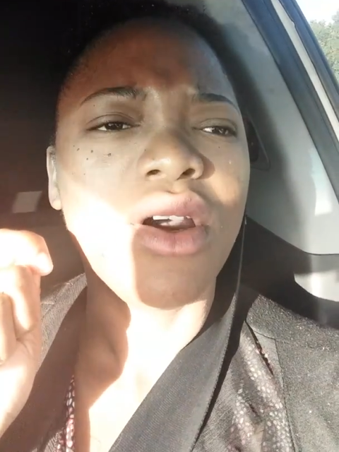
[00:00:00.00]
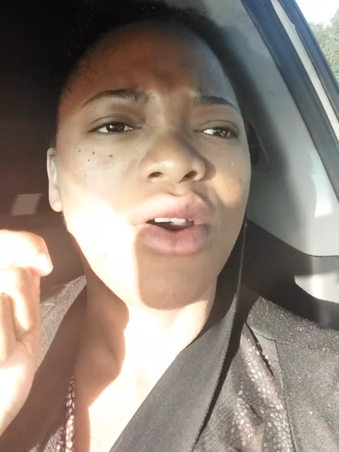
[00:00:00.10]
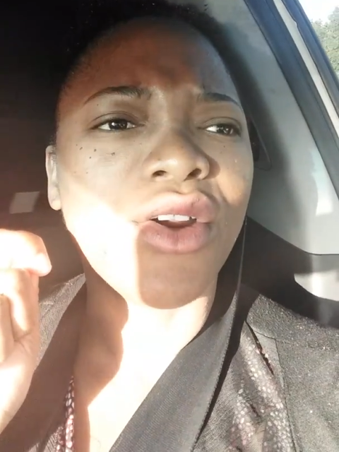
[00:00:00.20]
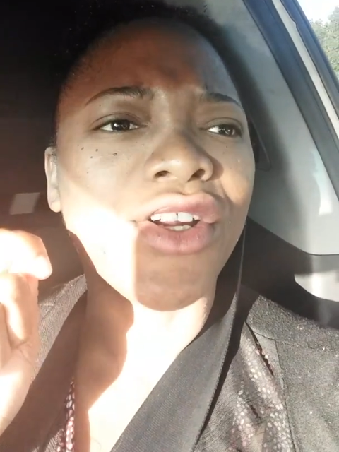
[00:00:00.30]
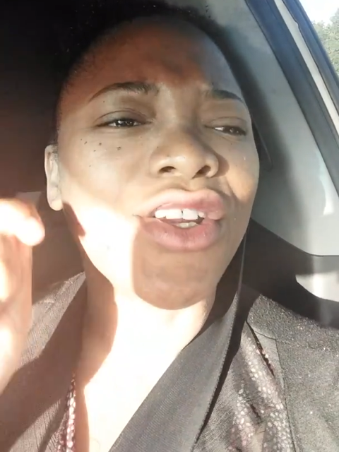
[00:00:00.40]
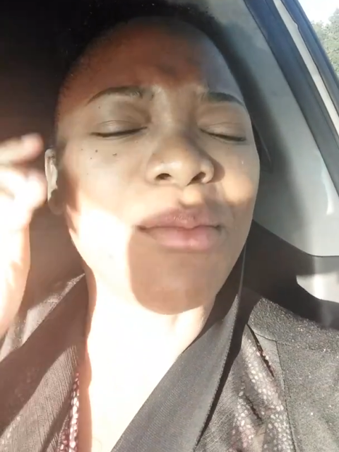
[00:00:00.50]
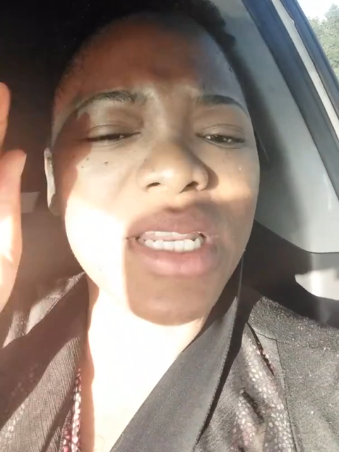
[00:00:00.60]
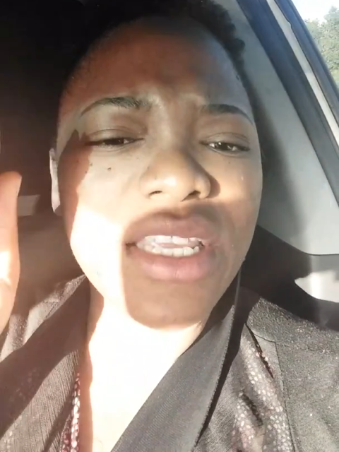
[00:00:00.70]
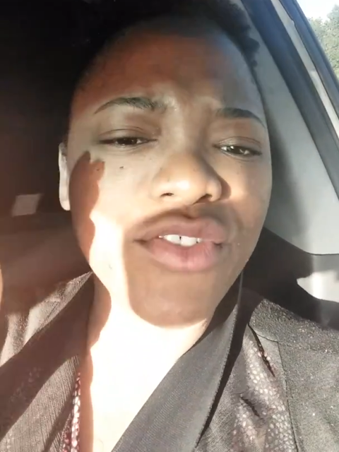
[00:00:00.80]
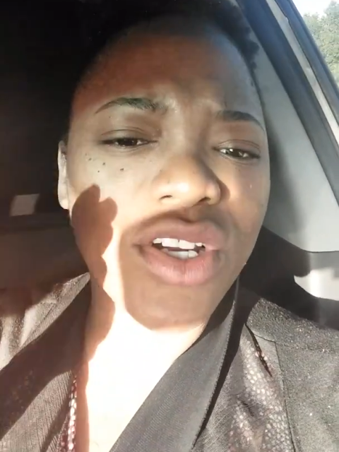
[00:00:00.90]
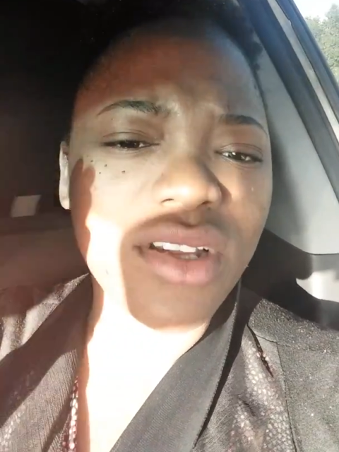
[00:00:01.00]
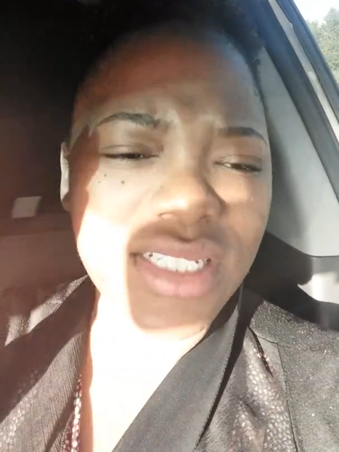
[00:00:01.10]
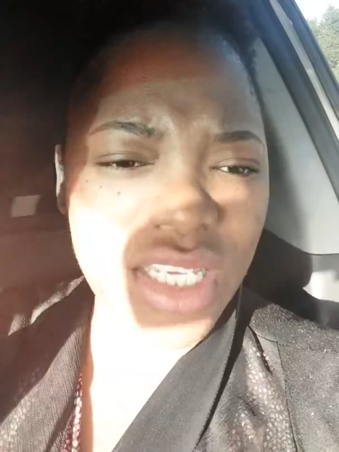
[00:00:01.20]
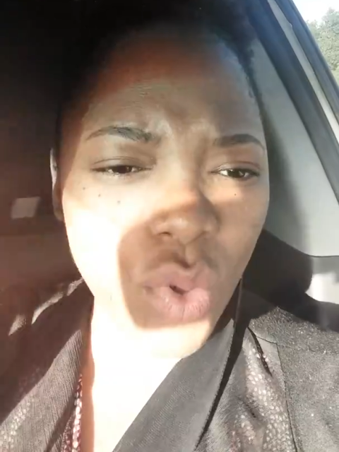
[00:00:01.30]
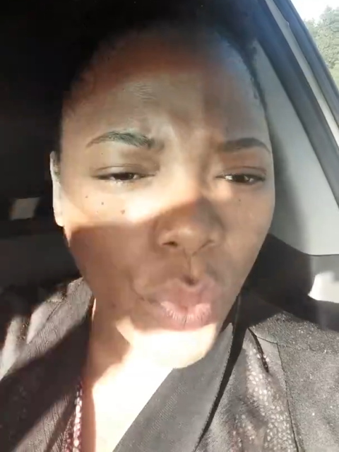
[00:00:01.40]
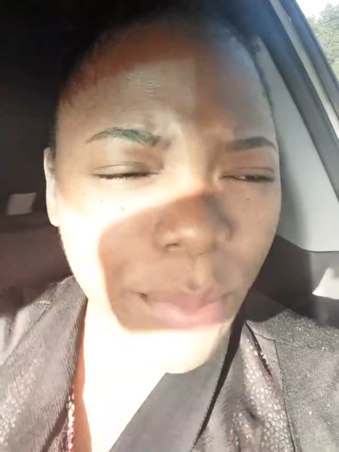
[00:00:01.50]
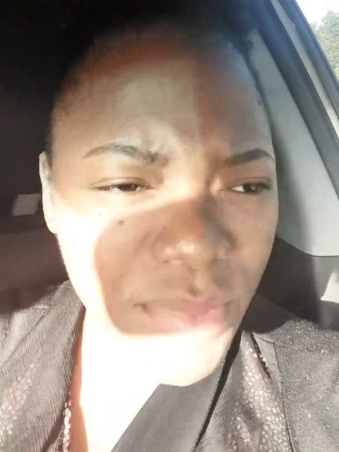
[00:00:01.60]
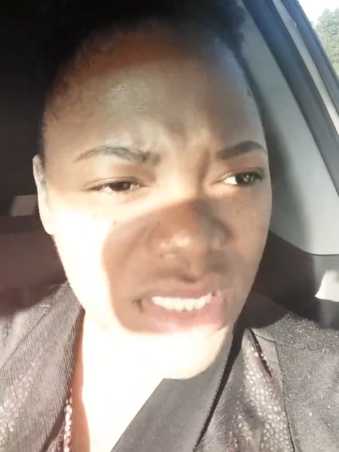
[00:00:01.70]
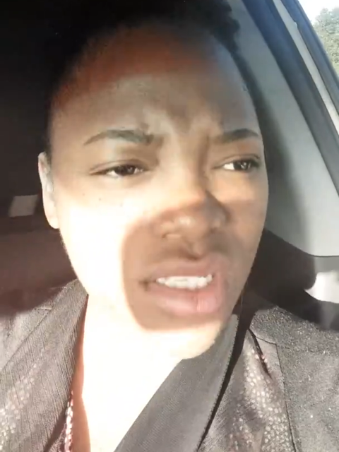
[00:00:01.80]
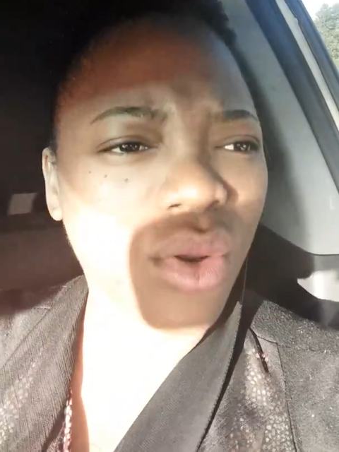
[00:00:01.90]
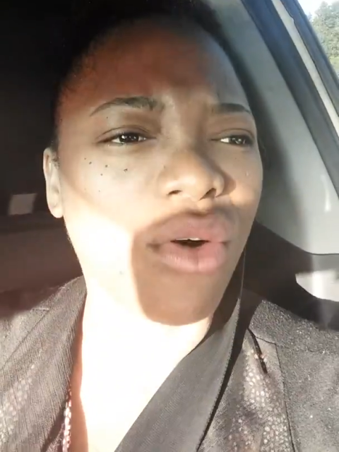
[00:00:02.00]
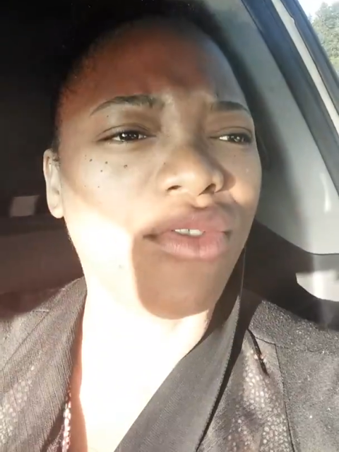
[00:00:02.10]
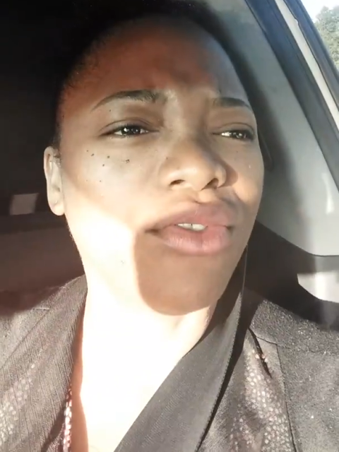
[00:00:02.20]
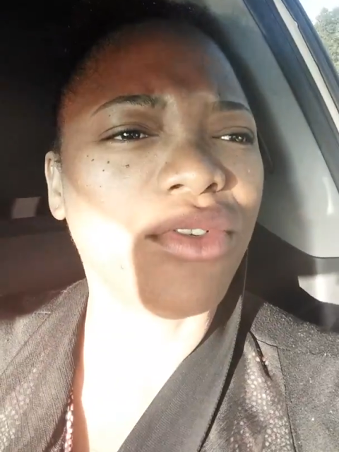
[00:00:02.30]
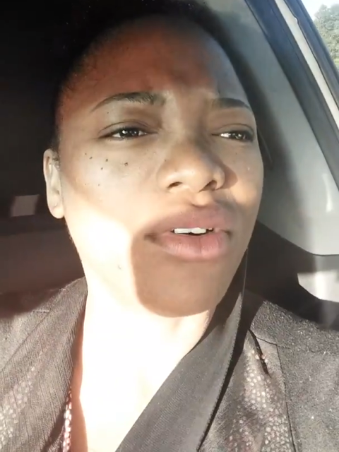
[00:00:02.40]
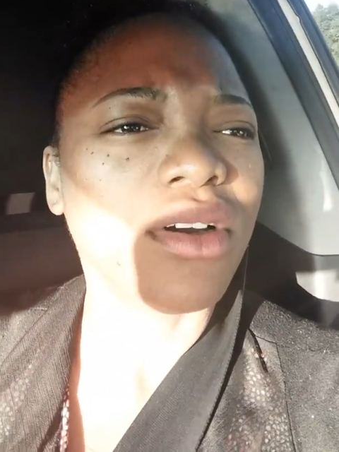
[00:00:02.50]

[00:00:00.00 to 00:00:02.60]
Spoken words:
or you believe you're not equipped enough.